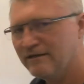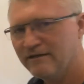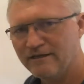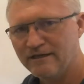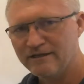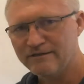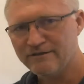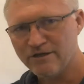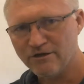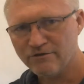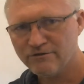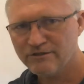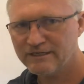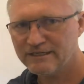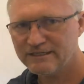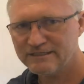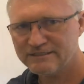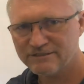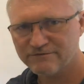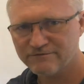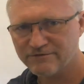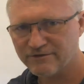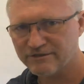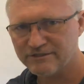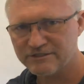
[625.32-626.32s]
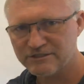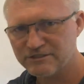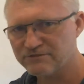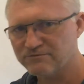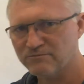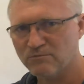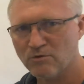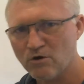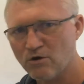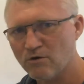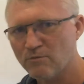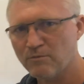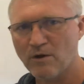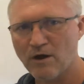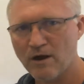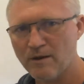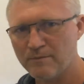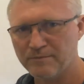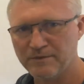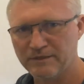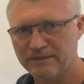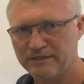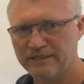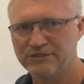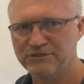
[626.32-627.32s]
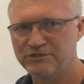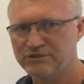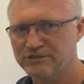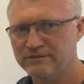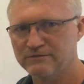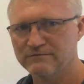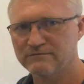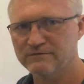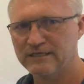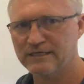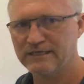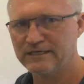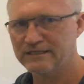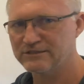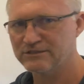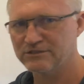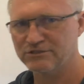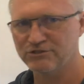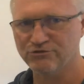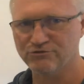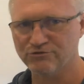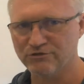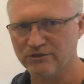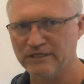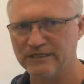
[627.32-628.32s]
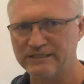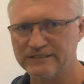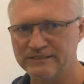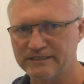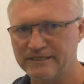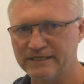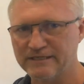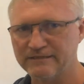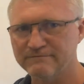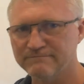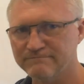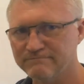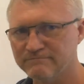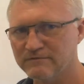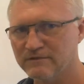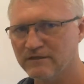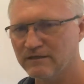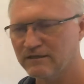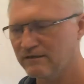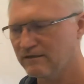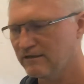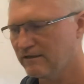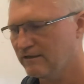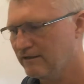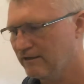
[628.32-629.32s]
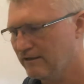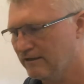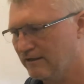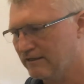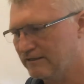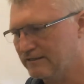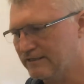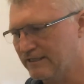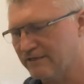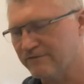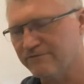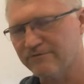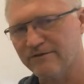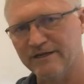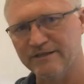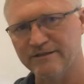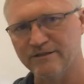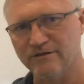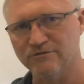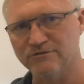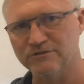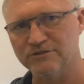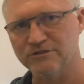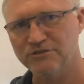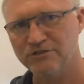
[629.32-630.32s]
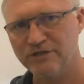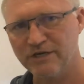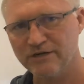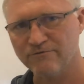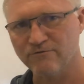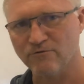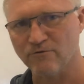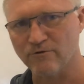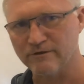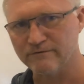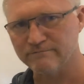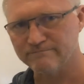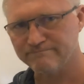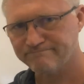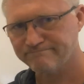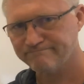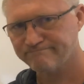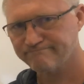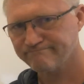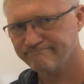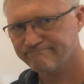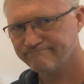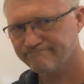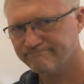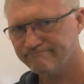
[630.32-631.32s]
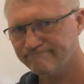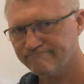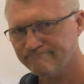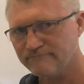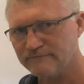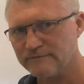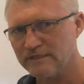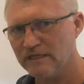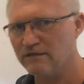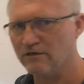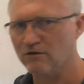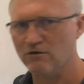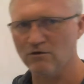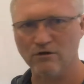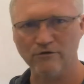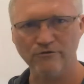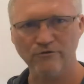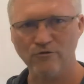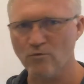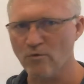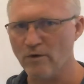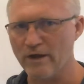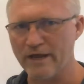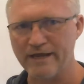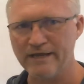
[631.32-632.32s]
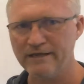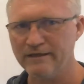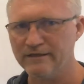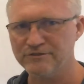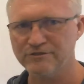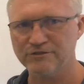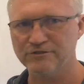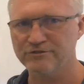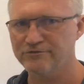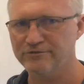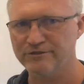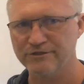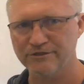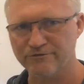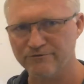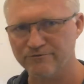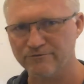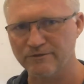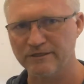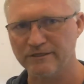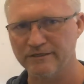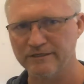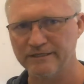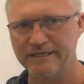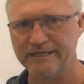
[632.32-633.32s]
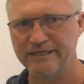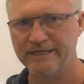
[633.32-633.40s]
Know that it's a very small population that is utilizing it. Identify those and check for it. And along the way, as you're doing your threat hunting